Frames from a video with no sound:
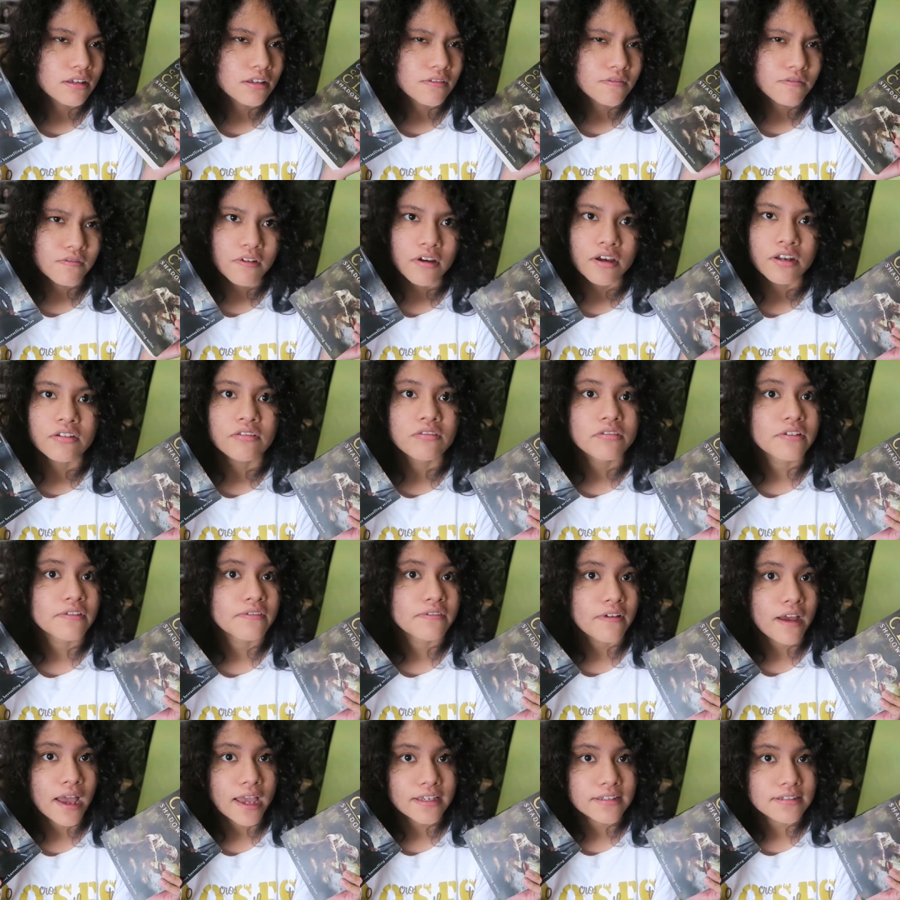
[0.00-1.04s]
Infernal
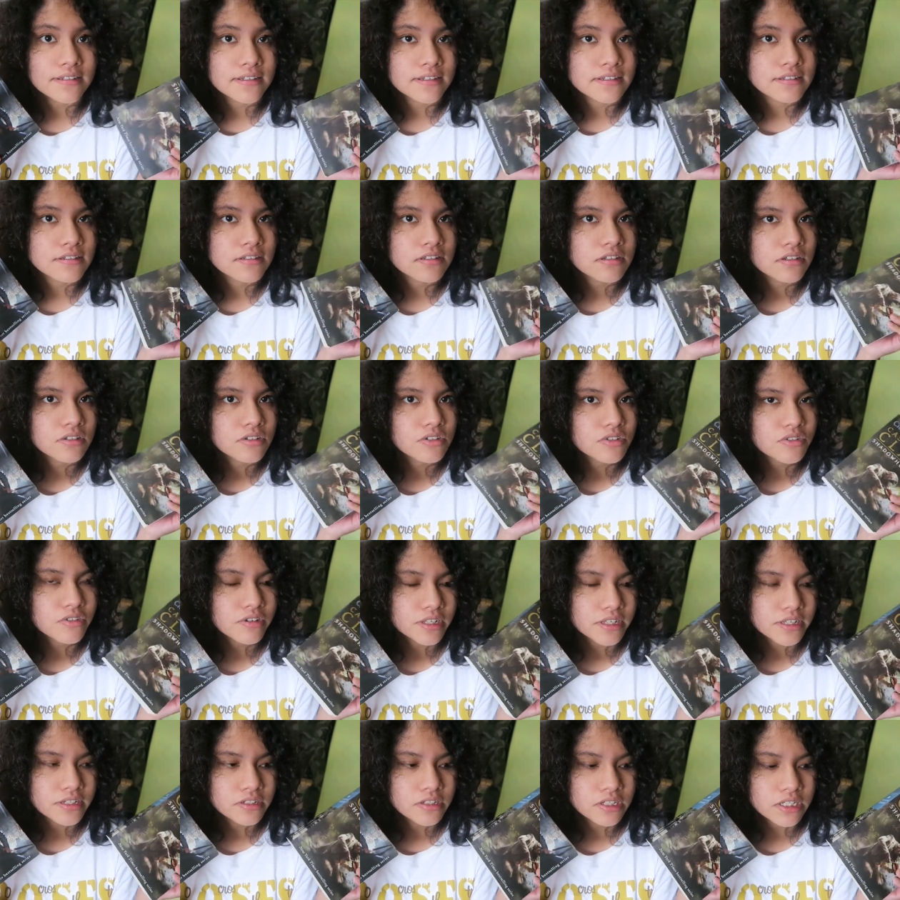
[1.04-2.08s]
Devices
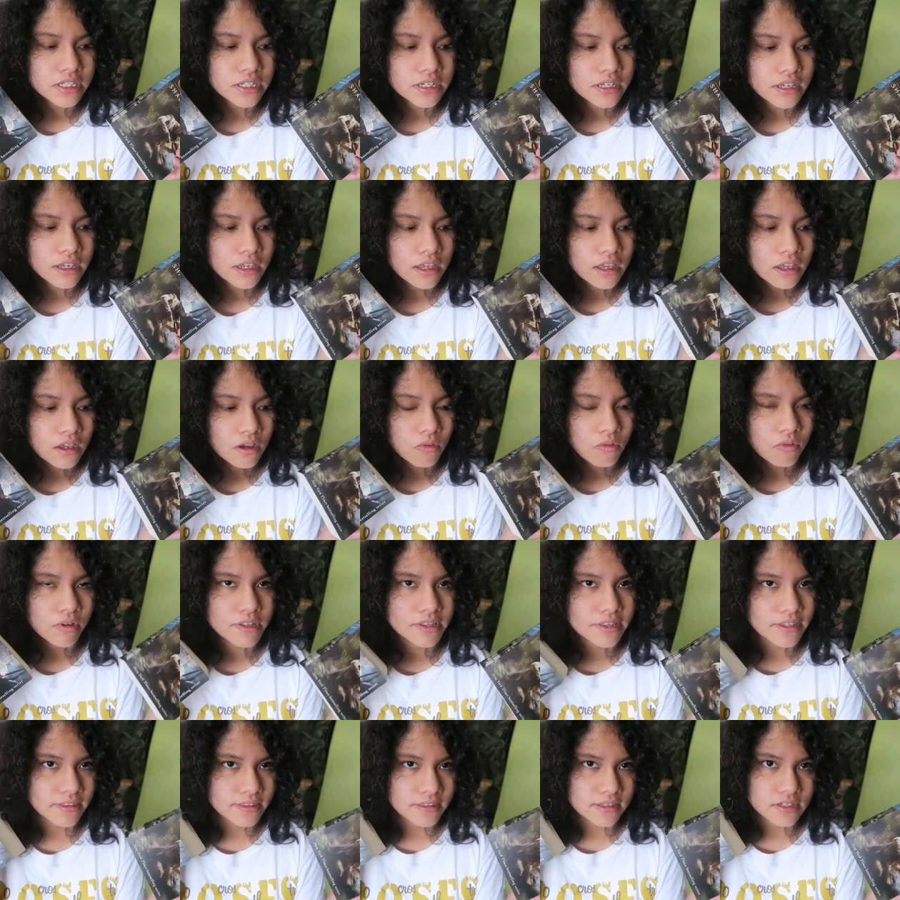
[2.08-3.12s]
trilogy
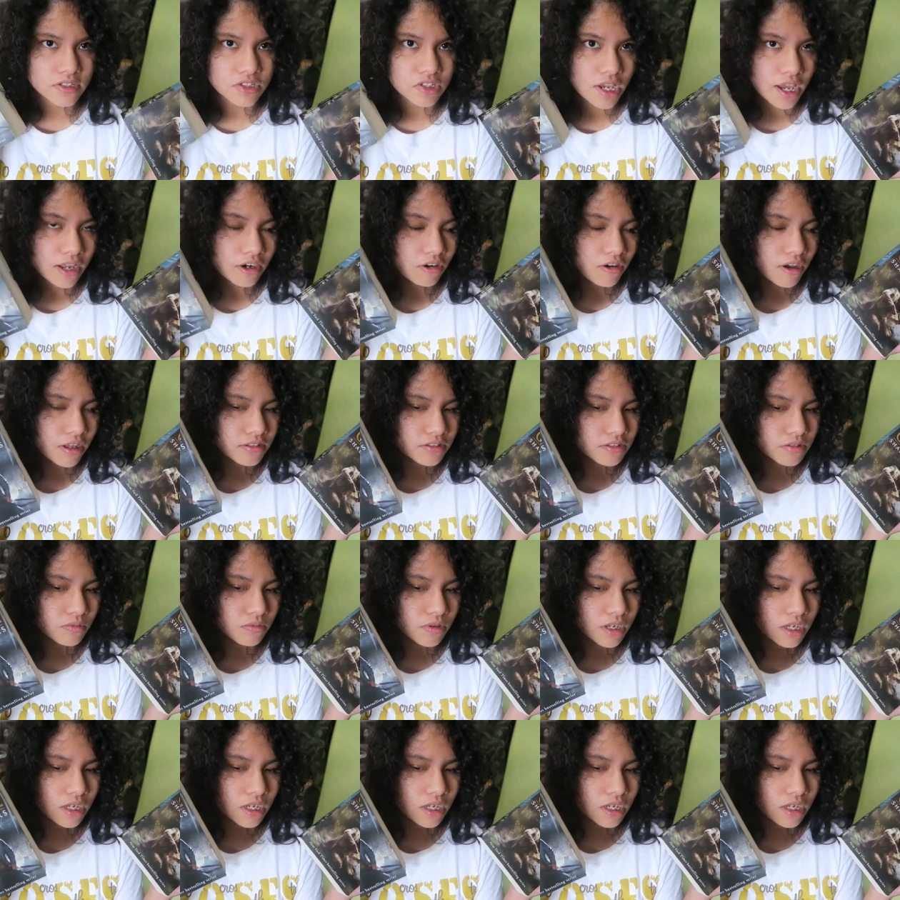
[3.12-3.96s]
within the Shadowhunter